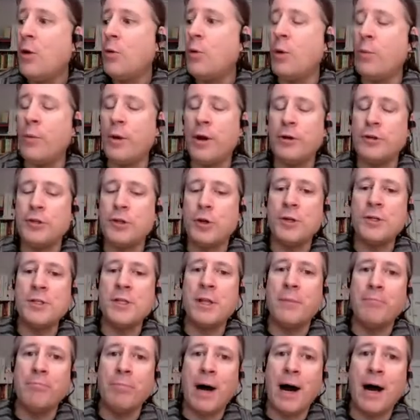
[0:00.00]
when we're towards
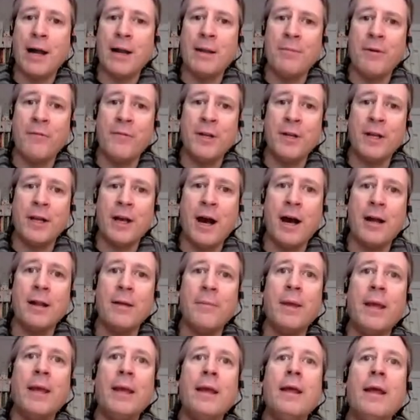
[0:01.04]
the bottom of an
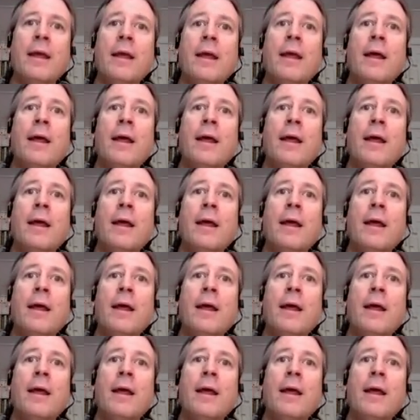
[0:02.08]
economy